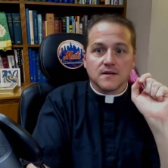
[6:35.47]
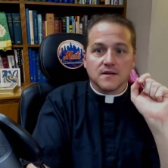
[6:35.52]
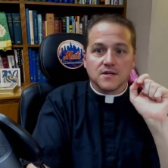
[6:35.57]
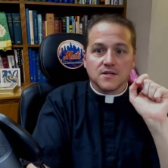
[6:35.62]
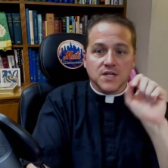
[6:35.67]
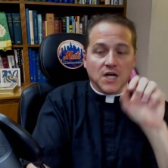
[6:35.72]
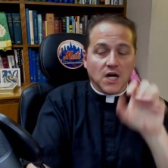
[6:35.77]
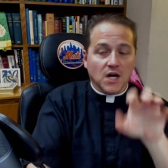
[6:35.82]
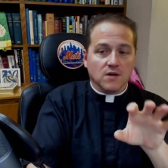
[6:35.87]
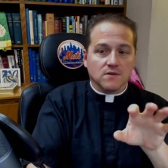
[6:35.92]

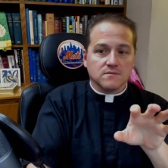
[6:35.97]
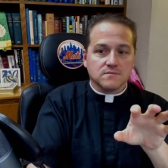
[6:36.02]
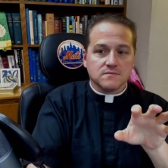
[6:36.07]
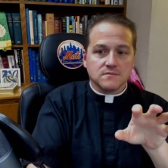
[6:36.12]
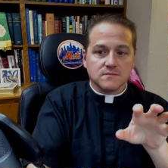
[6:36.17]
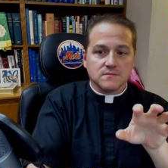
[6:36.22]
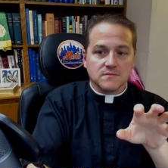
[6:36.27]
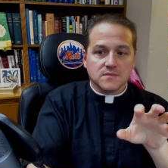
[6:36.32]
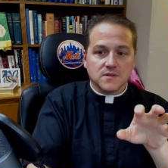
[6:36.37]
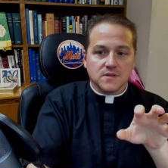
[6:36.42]
No,
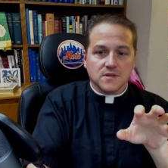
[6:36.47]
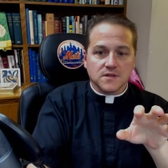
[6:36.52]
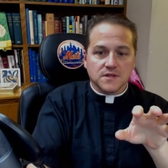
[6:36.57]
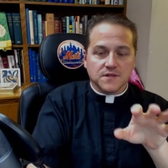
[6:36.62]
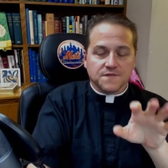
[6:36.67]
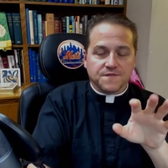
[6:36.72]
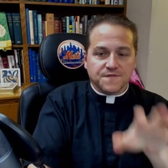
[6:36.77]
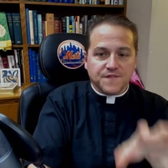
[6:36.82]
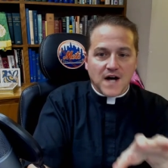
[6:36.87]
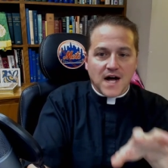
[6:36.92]
the
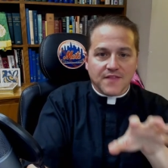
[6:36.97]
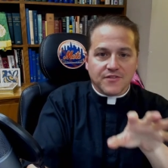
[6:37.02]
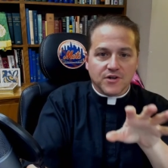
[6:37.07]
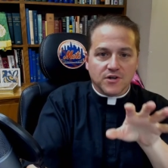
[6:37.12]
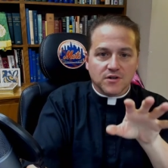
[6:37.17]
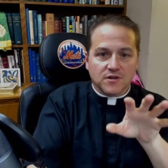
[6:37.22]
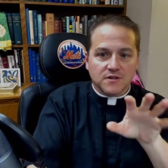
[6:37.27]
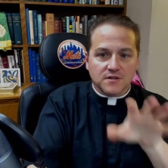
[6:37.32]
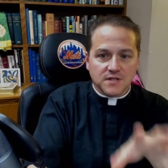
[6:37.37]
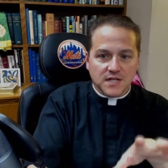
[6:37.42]
Father
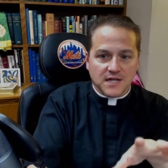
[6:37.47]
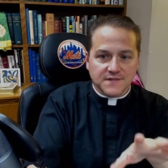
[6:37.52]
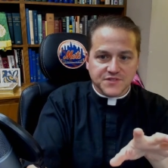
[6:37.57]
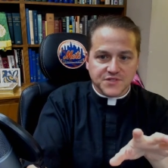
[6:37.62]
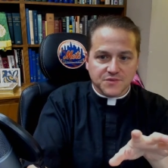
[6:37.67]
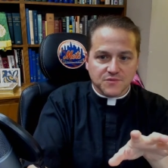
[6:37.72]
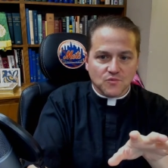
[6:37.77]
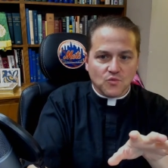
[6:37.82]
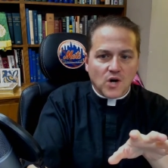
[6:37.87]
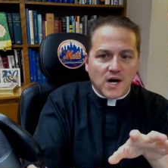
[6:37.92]
loves you.
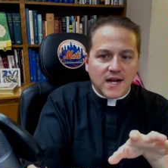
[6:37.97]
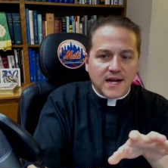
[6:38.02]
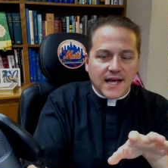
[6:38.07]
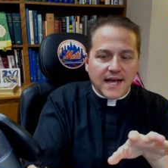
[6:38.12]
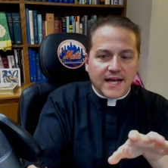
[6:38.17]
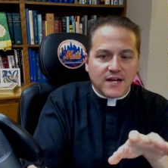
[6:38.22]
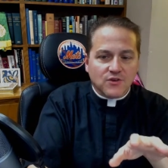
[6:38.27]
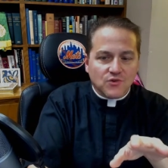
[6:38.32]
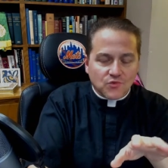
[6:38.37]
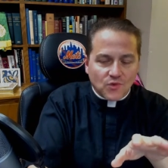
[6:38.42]
What a
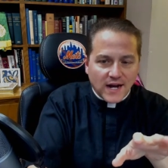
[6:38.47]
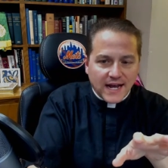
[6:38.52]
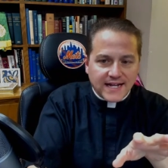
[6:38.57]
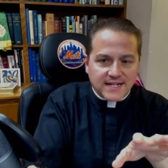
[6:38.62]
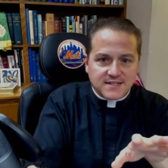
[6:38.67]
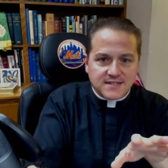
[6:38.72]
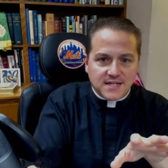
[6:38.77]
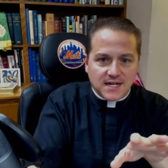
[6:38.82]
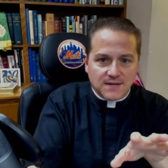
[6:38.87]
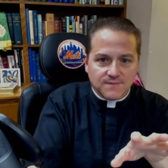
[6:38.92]

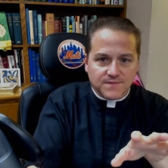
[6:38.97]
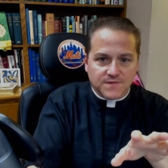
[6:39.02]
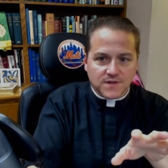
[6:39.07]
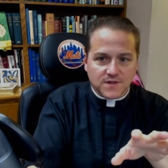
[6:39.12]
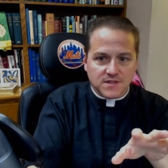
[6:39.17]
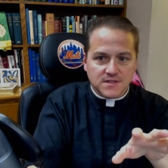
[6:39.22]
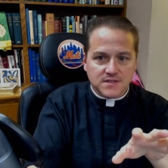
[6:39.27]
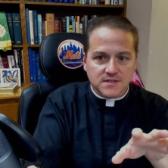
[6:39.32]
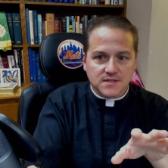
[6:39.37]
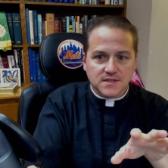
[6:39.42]
great comfort.
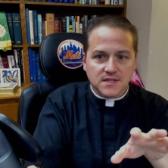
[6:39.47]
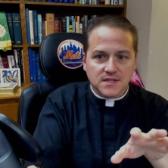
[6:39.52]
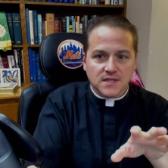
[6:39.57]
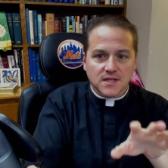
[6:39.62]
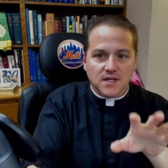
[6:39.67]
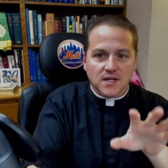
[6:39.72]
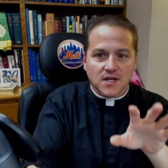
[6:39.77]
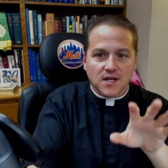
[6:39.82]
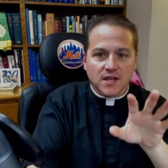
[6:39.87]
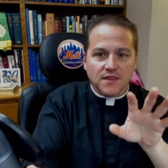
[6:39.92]

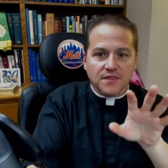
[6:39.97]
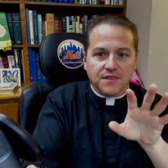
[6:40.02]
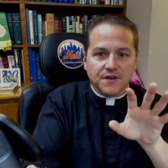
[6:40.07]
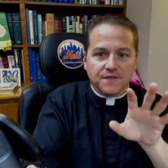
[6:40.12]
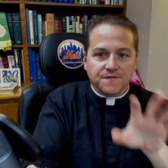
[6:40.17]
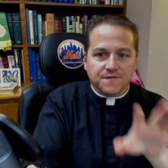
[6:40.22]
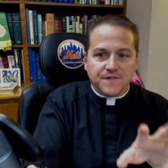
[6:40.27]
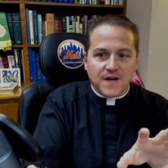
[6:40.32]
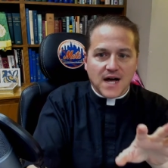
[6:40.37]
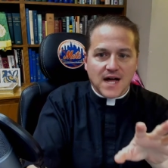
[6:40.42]
The
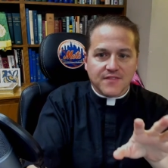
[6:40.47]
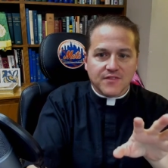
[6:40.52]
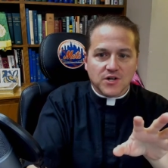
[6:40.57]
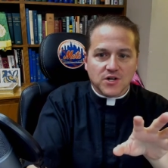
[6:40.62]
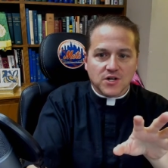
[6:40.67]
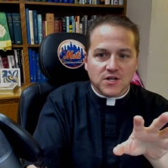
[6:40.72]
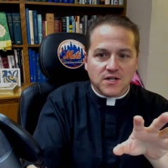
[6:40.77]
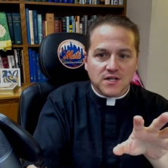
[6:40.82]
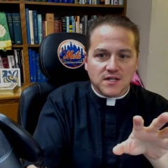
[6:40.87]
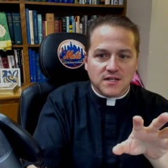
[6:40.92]

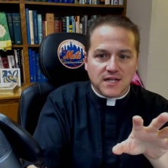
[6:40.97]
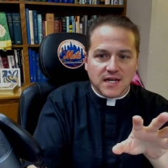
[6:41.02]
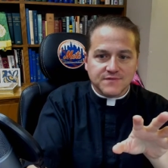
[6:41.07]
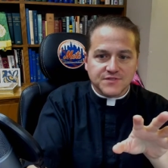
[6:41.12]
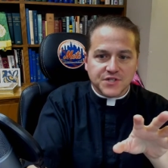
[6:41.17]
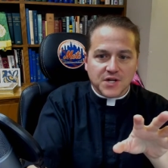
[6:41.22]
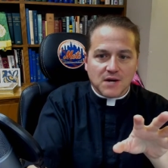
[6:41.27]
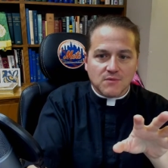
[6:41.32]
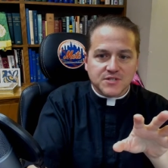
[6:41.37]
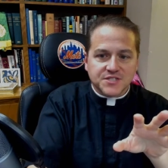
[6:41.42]
Father loves you.
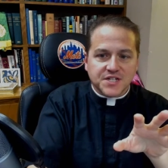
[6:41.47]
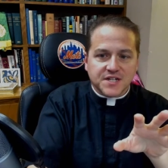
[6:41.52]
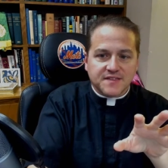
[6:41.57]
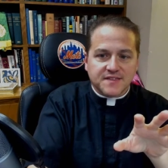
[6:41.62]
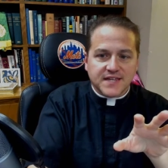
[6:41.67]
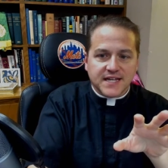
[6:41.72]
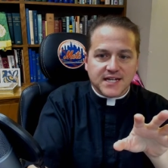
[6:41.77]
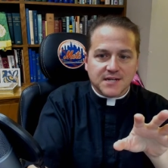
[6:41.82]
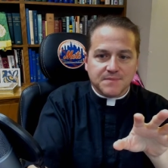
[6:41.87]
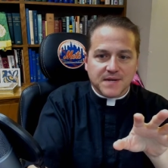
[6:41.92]
I want you to
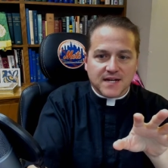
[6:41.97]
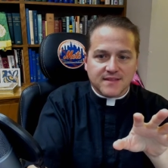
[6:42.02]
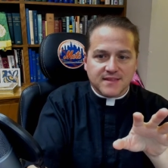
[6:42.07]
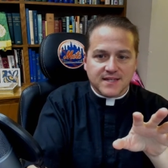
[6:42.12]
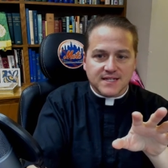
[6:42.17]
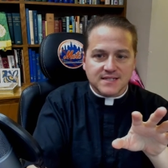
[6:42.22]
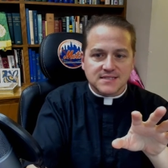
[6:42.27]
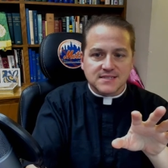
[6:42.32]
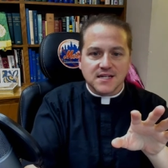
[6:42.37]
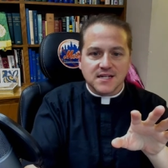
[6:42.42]
think about
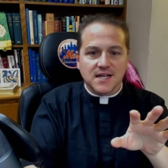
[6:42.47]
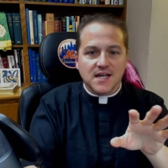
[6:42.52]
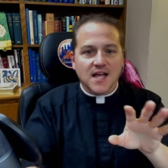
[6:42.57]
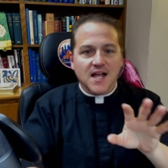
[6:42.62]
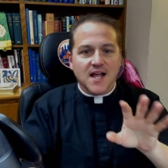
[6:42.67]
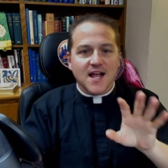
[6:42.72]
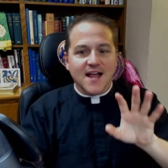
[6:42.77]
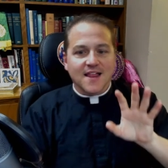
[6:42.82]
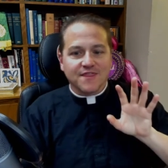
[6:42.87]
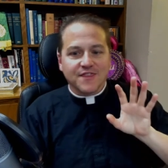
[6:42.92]
this.
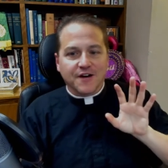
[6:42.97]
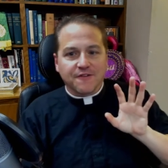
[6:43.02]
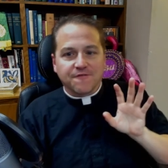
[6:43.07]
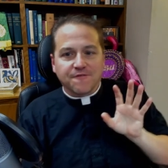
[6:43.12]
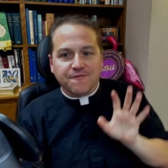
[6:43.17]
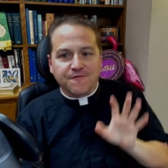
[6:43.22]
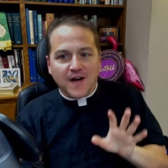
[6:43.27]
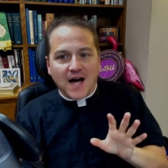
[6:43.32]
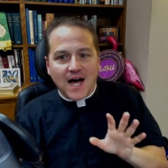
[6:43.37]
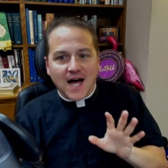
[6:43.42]
The
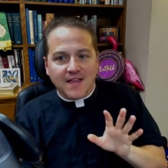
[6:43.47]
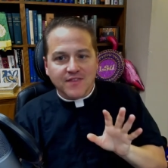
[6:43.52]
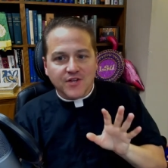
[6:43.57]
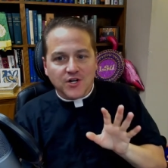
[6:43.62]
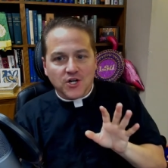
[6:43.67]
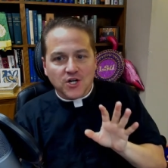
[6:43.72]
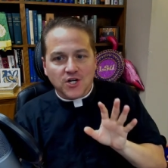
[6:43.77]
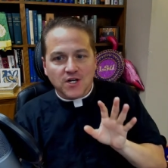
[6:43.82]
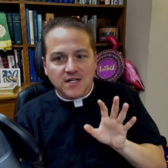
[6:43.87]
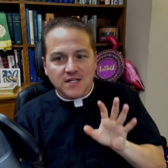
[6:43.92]

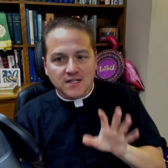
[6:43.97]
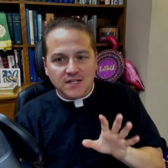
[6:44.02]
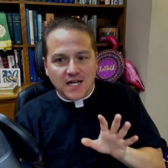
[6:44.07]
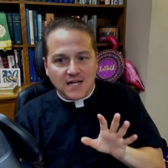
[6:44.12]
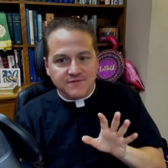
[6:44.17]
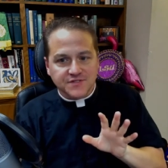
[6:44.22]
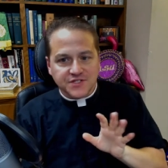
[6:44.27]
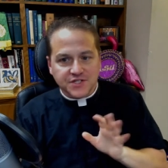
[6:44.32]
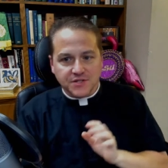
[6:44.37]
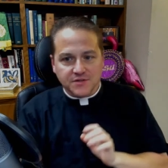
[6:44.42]
Father
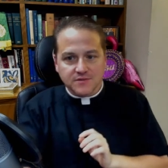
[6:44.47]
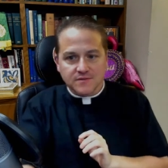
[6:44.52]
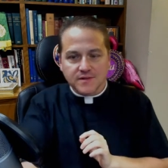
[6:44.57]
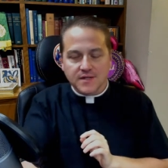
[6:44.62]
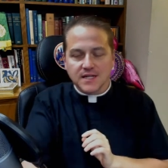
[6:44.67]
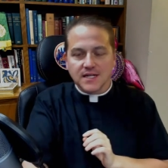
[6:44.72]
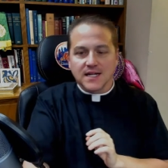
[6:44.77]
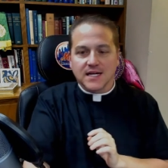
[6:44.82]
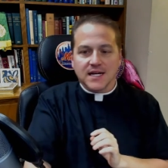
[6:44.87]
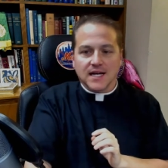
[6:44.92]
loves you.
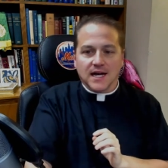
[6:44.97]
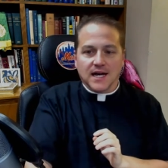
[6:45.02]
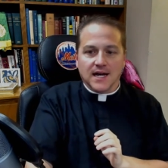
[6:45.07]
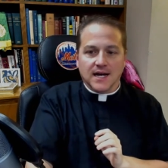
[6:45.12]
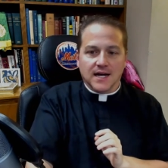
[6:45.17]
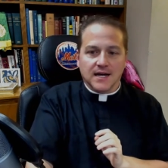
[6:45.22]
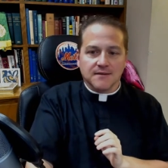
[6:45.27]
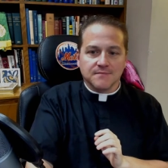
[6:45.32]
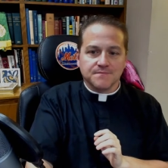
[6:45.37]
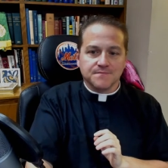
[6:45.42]

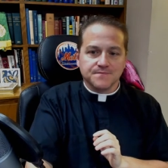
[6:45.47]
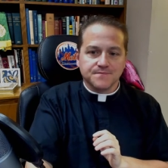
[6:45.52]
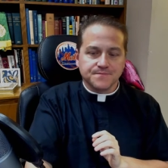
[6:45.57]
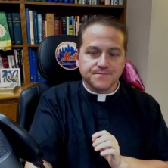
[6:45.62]
Um,